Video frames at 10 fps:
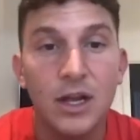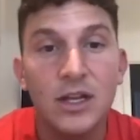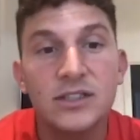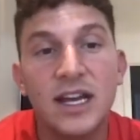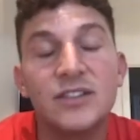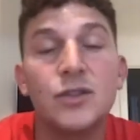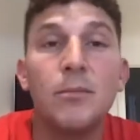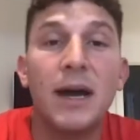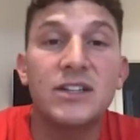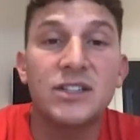So as you
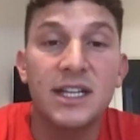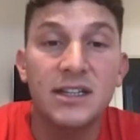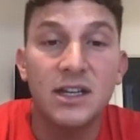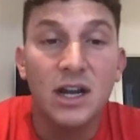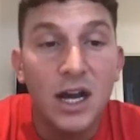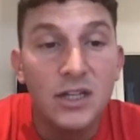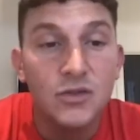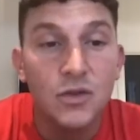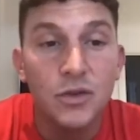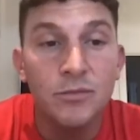imagine, in the
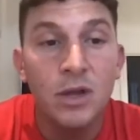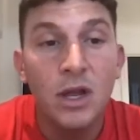classroom,